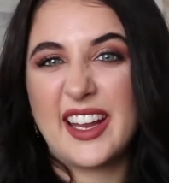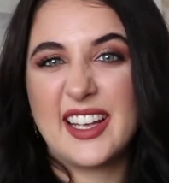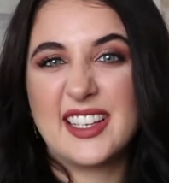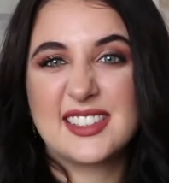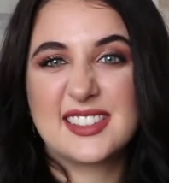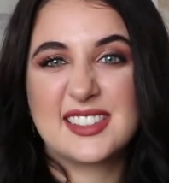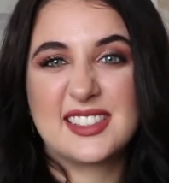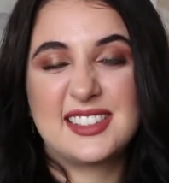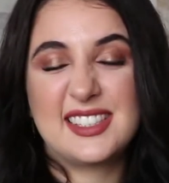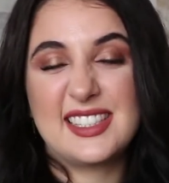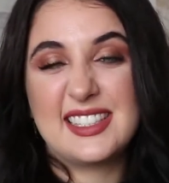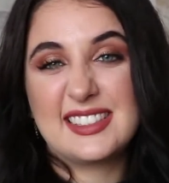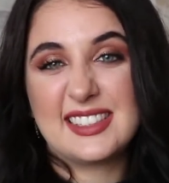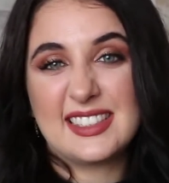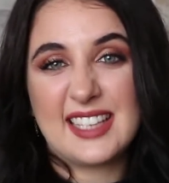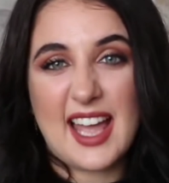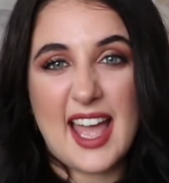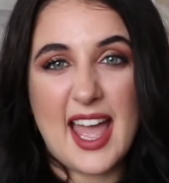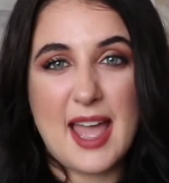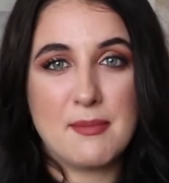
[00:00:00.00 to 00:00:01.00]
it's a
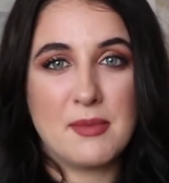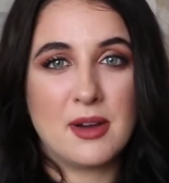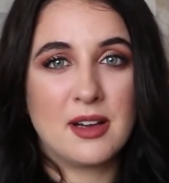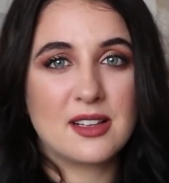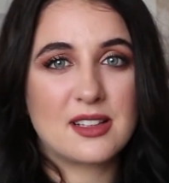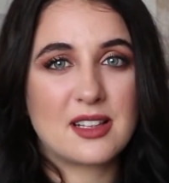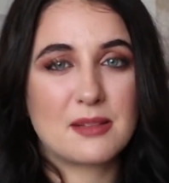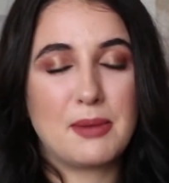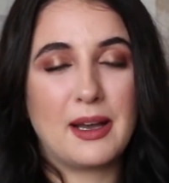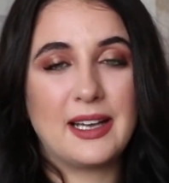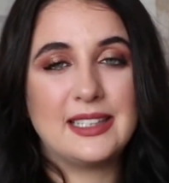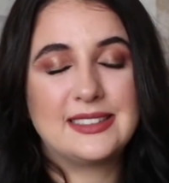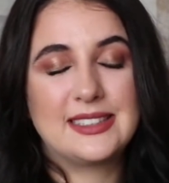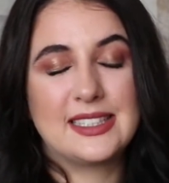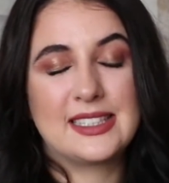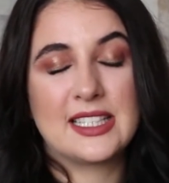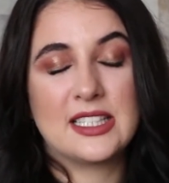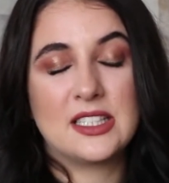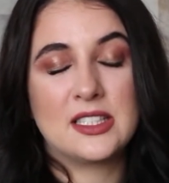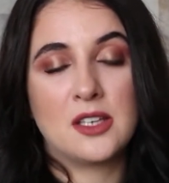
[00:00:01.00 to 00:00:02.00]
decent hair mask, but I
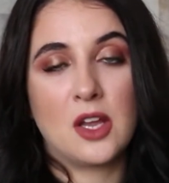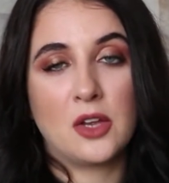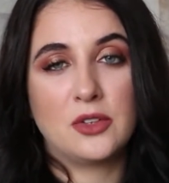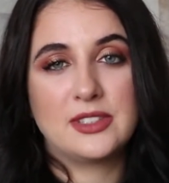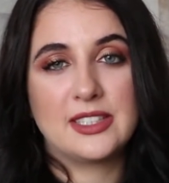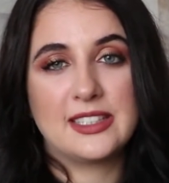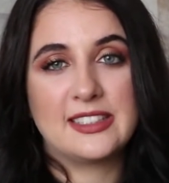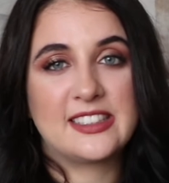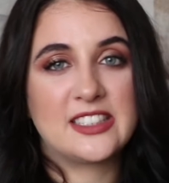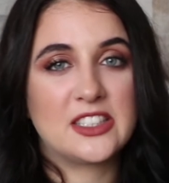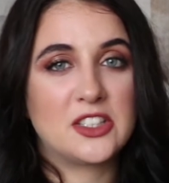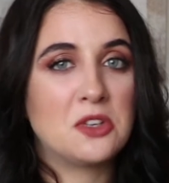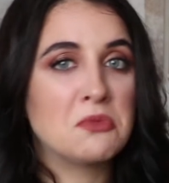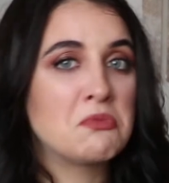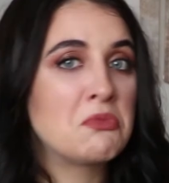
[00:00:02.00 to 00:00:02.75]
didn't notice